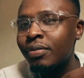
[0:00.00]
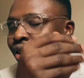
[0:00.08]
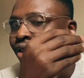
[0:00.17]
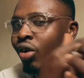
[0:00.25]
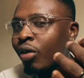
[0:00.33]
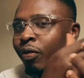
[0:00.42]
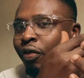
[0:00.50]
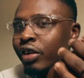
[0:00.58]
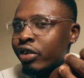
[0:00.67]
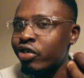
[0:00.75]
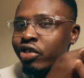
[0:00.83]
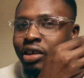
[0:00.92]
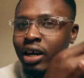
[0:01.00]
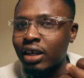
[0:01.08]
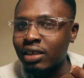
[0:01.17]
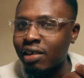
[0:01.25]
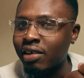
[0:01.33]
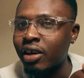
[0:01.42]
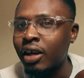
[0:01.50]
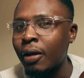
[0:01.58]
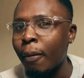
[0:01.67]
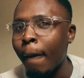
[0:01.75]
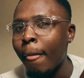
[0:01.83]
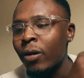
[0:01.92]
You don't finish task.
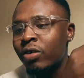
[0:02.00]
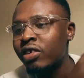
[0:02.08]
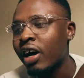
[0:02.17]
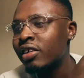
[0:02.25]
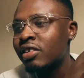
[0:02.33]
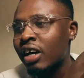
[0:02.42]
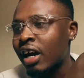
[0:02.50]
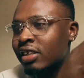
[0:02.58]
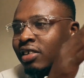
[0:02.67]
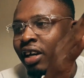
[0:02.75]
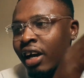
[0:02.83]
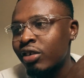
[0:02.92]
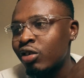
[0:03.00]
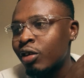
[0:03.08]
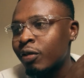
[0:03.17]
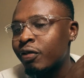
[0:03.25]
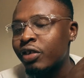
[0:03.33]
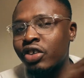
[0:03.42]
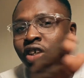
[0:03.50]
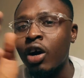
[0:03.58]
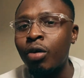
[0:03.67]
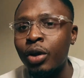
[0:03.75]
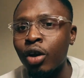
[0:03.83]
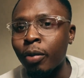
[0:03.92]
You start a task and you don't finish. That
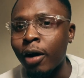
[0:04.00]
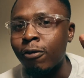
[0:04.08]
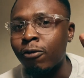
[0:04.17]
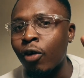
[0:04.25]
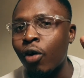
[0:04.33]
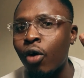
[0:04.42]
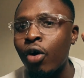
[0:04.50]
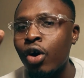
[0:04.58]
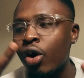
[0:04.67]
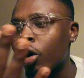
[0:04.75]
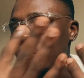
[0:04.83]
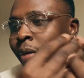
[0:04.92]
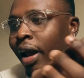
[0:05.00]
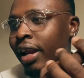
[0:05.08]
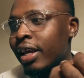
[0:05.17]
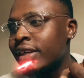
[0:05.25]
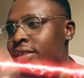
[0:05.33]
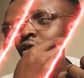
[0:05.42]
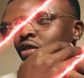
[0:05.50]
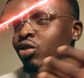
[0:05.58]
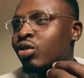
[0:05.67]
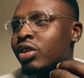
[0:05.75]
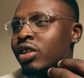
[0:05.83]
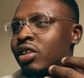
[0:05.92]
will be number 4 on my list. Now,
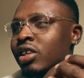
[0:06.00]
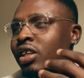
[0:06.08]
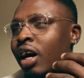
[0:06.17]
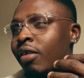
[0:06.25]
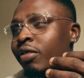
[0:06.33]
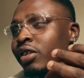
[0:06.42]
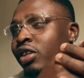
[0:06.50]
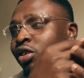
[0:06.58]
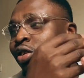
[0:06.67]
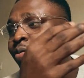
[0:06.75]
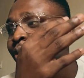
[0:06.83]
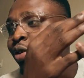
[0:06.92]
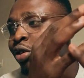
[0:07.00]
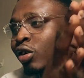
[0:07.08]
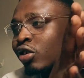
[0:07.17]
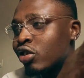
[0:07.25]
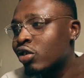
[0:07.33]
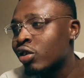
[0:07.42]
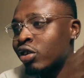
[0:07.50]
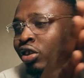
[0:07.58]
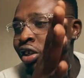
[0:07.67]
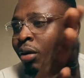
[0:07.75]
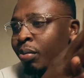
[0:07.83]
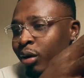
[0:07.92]
doing things halfway. This topic touches on
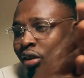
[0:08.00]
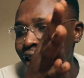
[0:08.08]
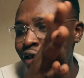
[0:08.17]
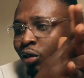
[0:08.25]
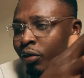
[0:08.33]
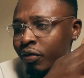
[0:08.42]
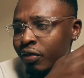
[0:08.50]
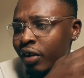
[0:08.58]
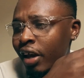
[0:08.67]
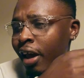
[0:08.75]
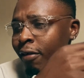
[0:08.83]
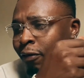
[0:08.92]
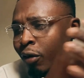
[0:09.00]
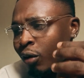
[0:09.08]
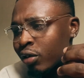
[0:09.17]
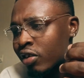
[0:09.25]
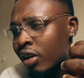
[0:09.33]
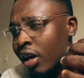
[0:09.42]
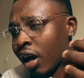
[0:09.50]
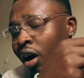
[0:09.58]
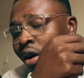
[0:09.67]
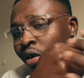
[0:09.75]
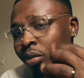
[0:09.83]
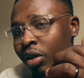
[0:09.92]
the importance of effort
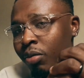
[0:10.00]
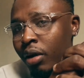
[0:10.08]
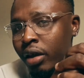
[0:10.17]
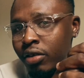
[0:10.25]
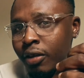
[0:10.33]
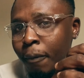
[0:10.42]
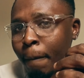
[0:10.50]
and commitment.